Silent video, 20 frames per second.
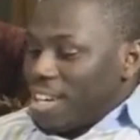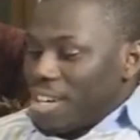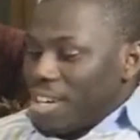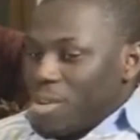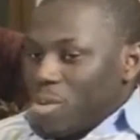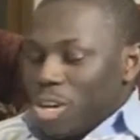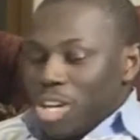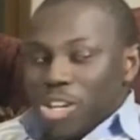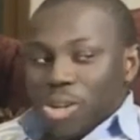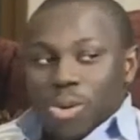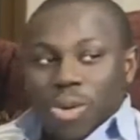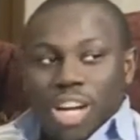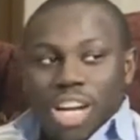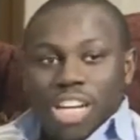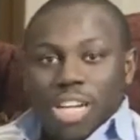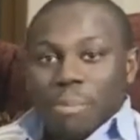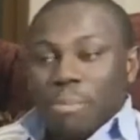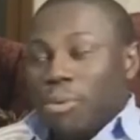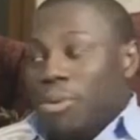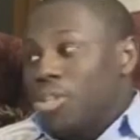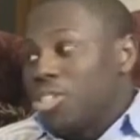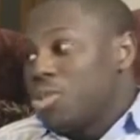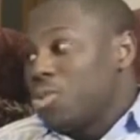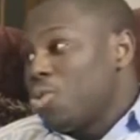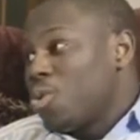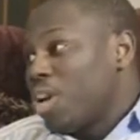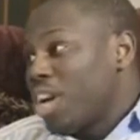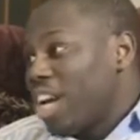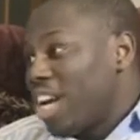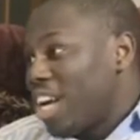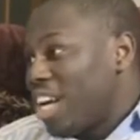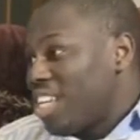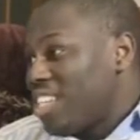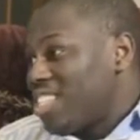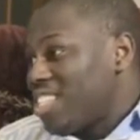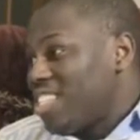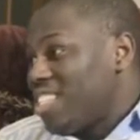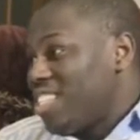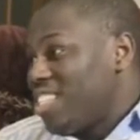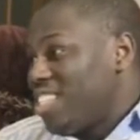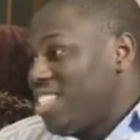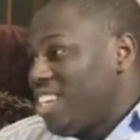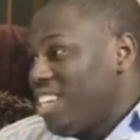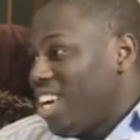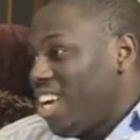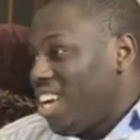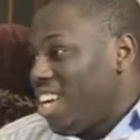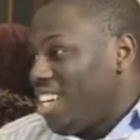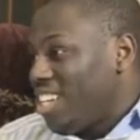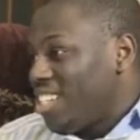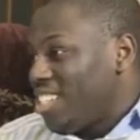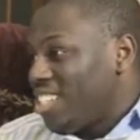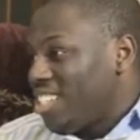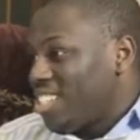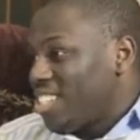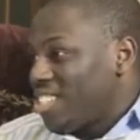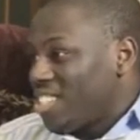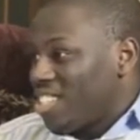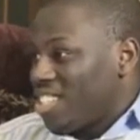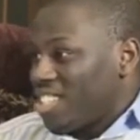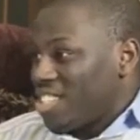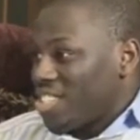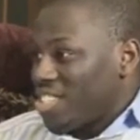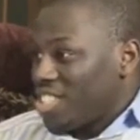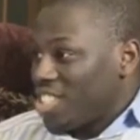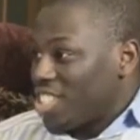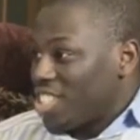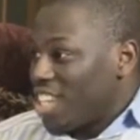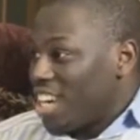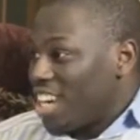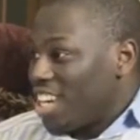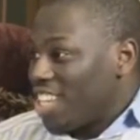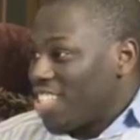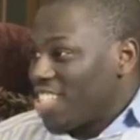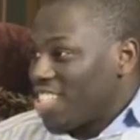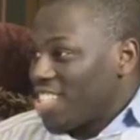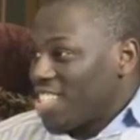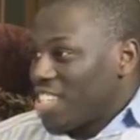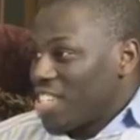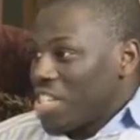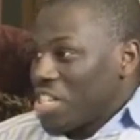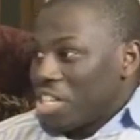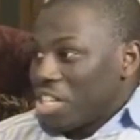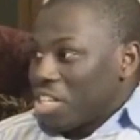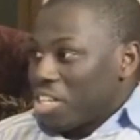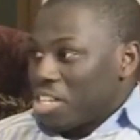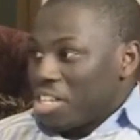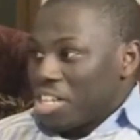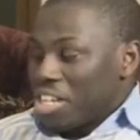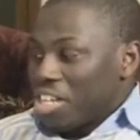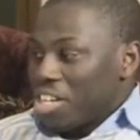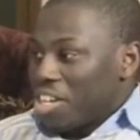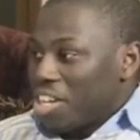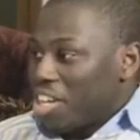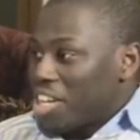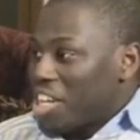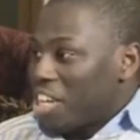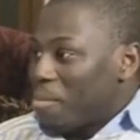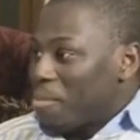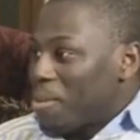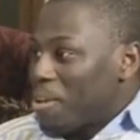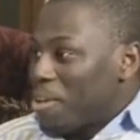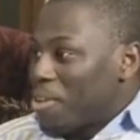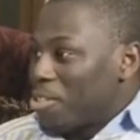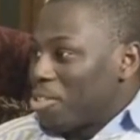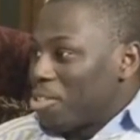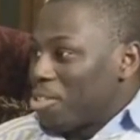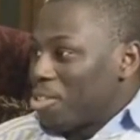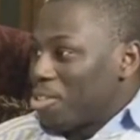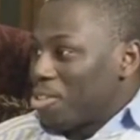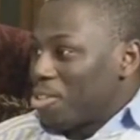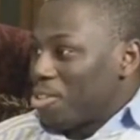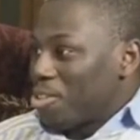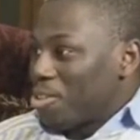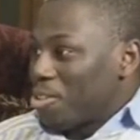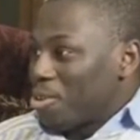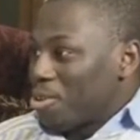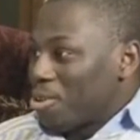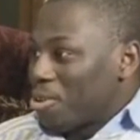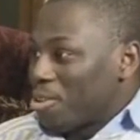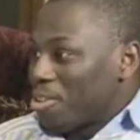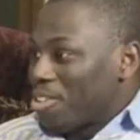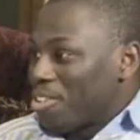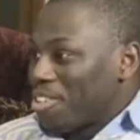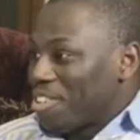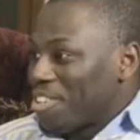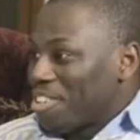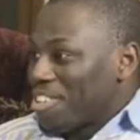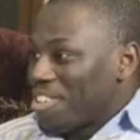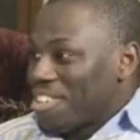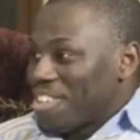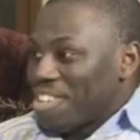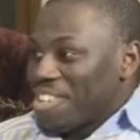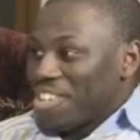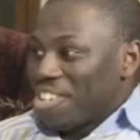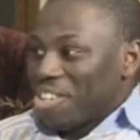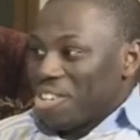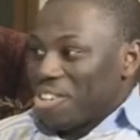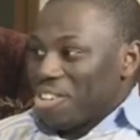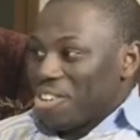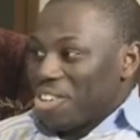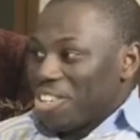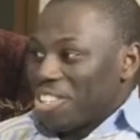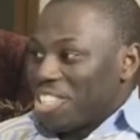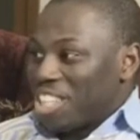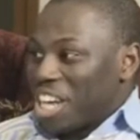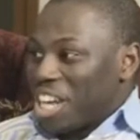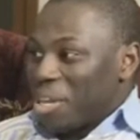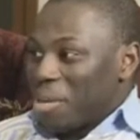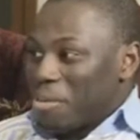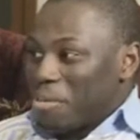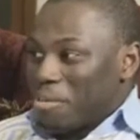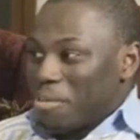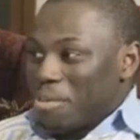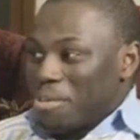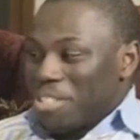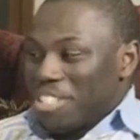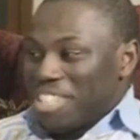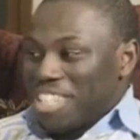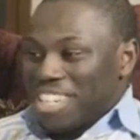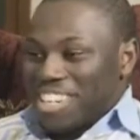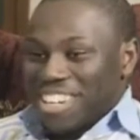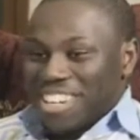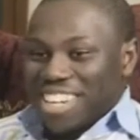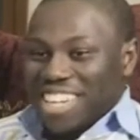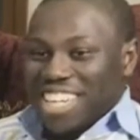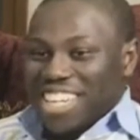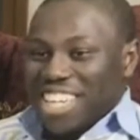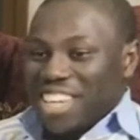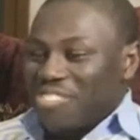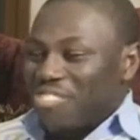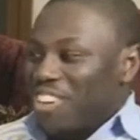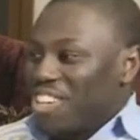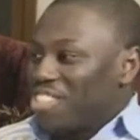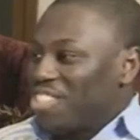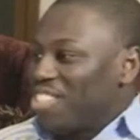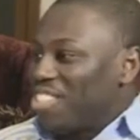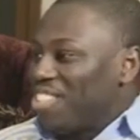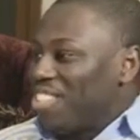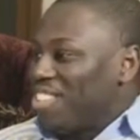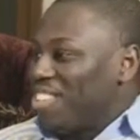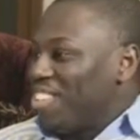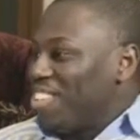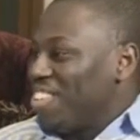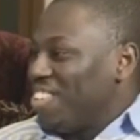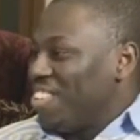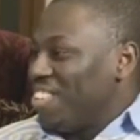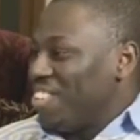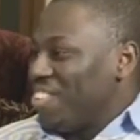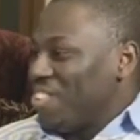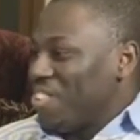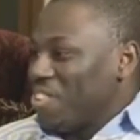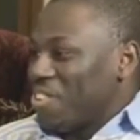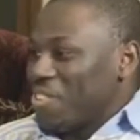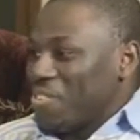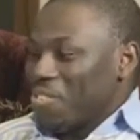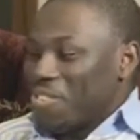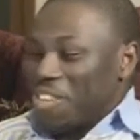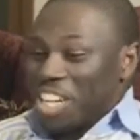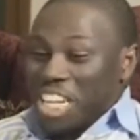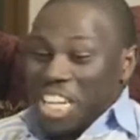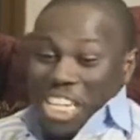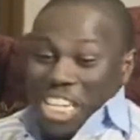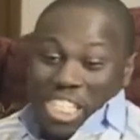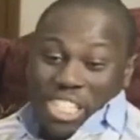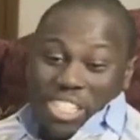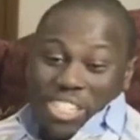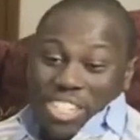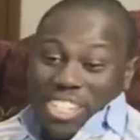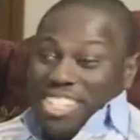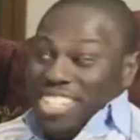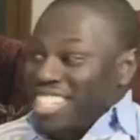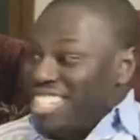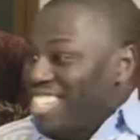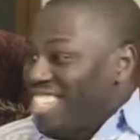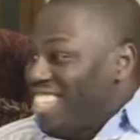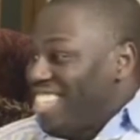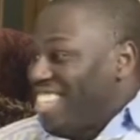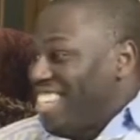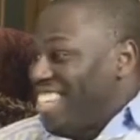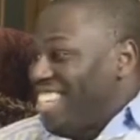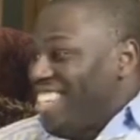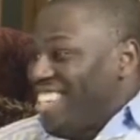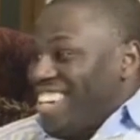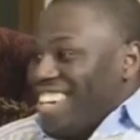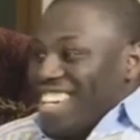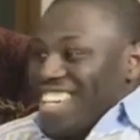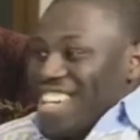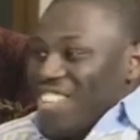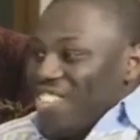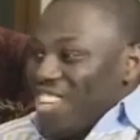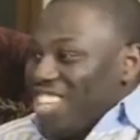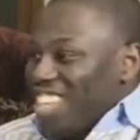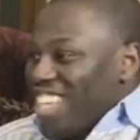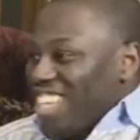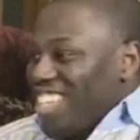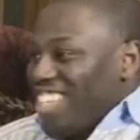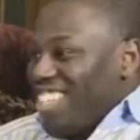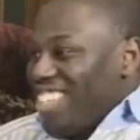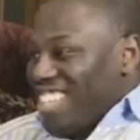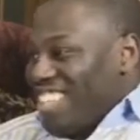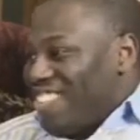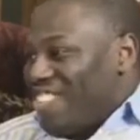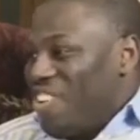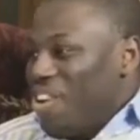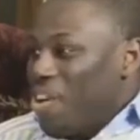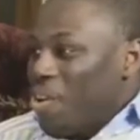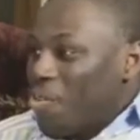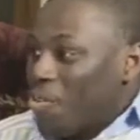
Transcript: When you look at the political class, the elites, the rich guys, they don't care about your tribe. They don't care about your religion. They don't care about anything.